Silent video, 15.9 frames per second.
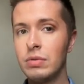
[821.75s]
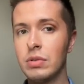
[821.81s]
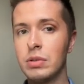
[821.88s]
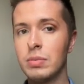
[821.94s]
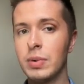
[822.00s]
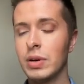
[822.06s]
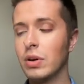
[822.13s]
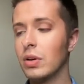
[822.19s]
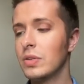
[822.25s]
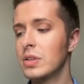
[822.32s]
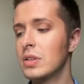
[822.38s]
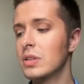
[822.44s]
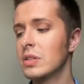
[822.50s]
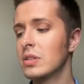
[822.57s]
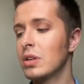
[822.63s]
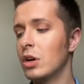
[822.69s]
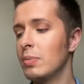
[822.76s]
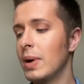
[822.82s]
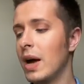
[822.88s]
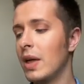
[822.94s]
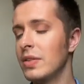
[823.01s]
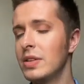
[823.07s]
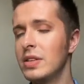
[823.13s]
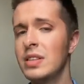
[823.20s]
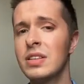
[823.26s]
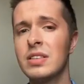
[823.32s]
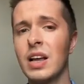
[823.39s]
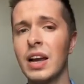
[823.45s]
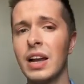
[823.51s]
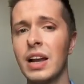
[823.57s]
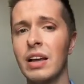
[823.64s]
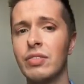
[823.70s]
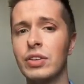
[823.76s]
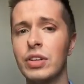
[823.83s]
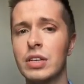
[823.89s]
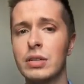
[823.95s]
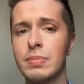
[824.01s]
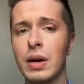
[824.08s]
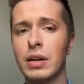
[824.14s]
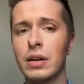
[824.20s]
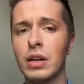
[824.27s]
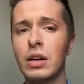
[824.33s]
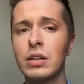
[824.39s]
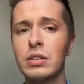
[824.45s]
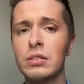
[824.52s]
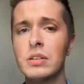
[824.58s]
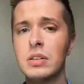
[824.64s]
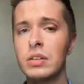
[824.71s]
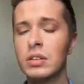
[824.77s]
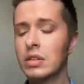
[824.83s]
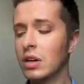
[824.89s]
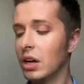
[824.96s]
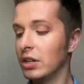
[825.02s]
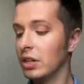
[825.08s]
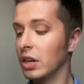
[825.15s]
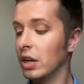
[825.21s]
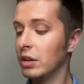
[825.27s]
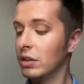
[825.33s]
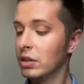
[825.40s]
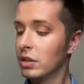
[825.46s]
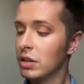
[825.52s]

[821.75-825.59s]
Oh my God, this is so bad. Isn't this like 11 years bad luck? I don't know.